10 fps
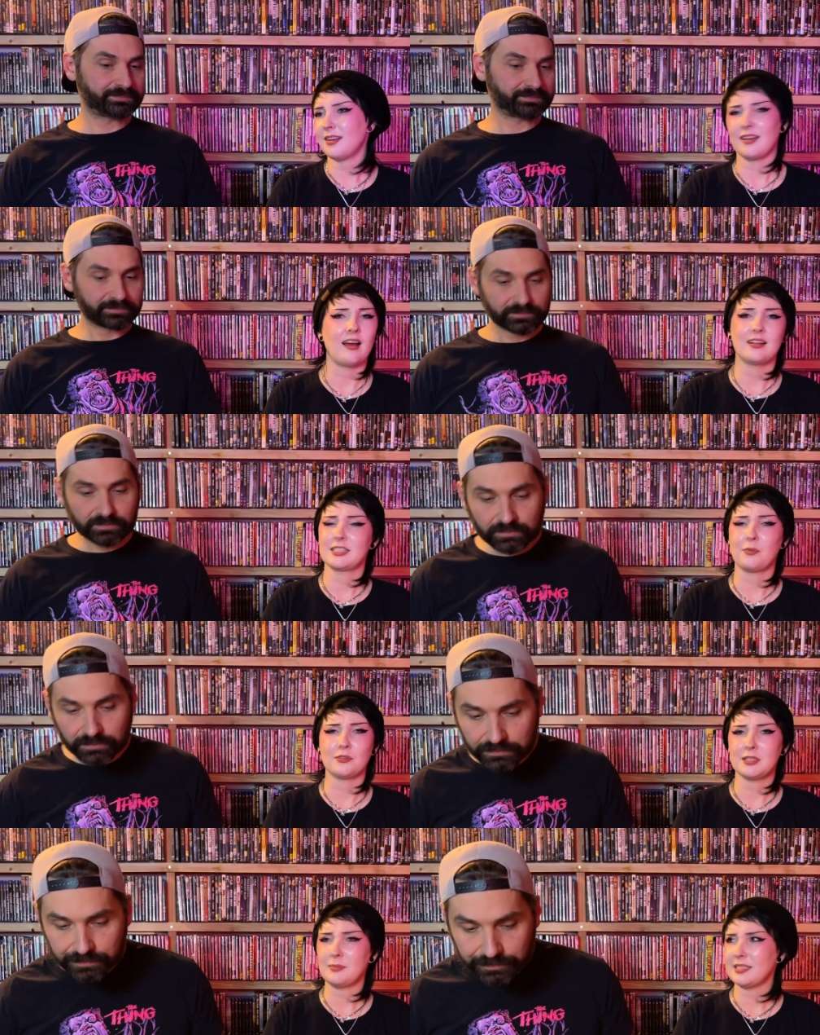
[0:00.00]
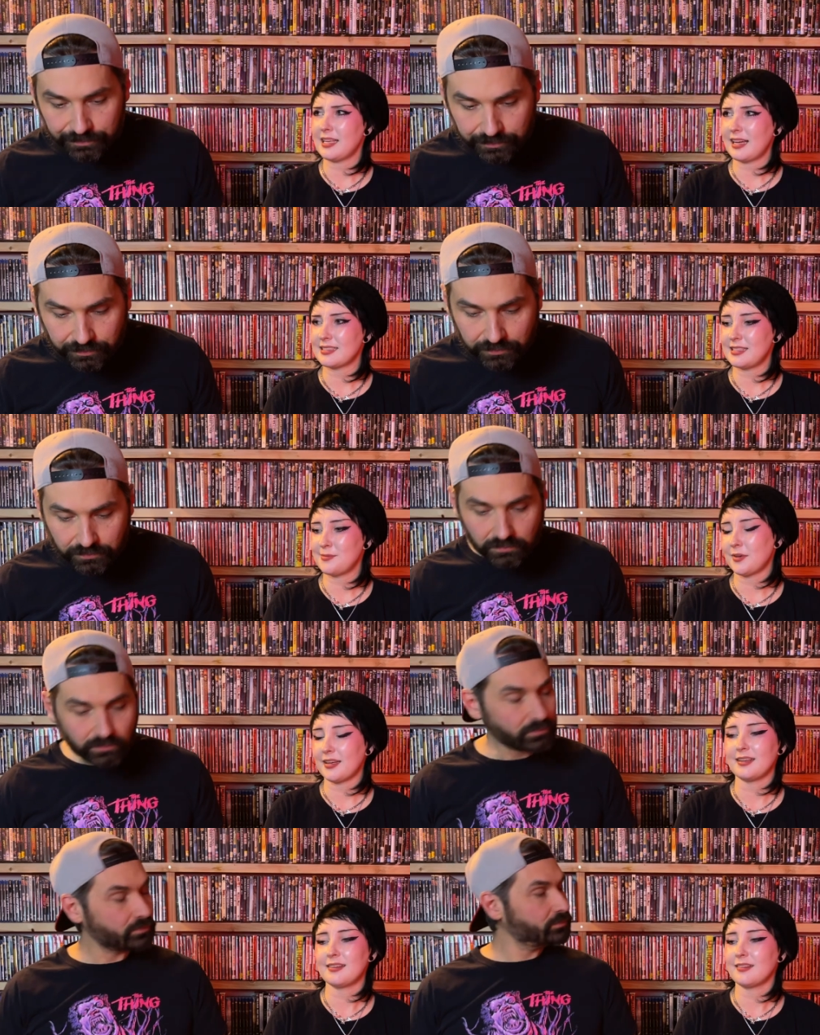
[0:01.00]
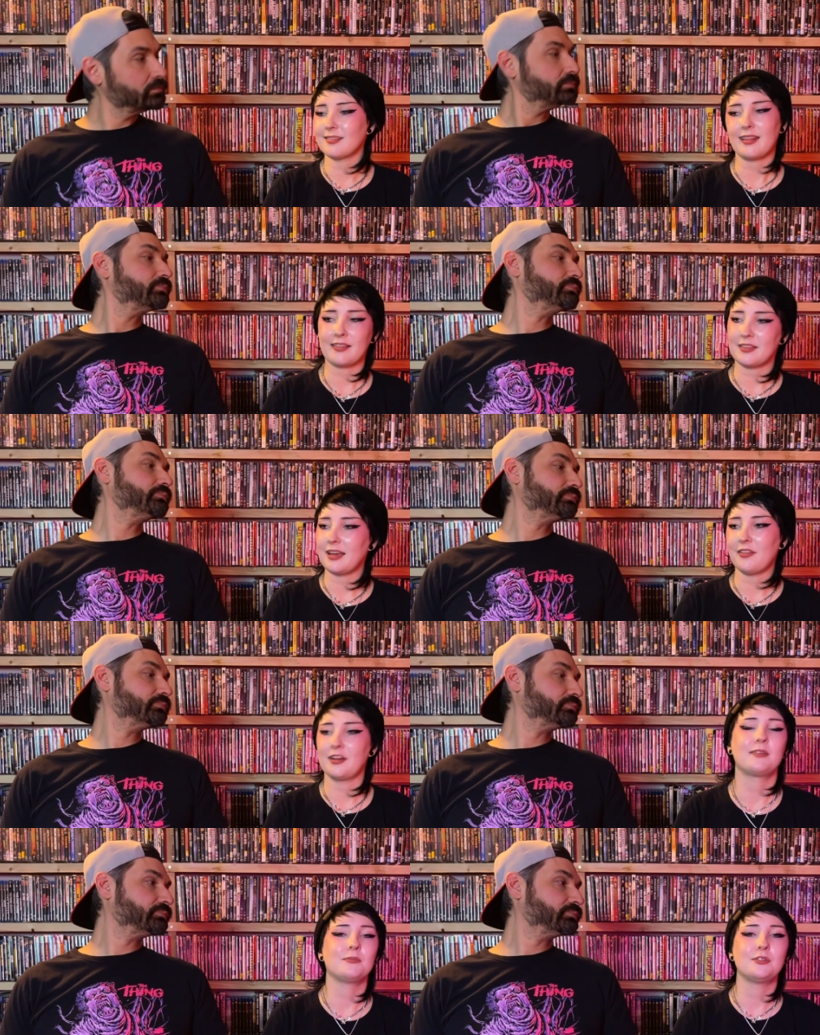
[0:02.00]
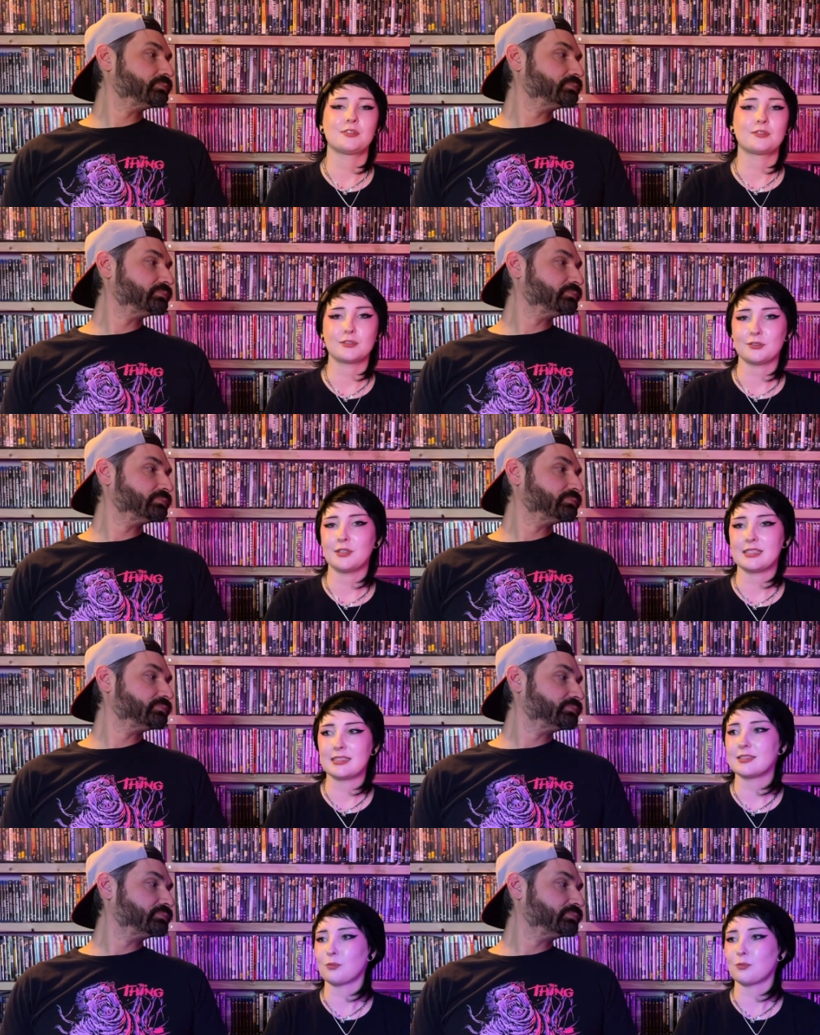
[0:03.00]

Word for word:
Speaker 1: not supposed to be sexy, but like the other musical choices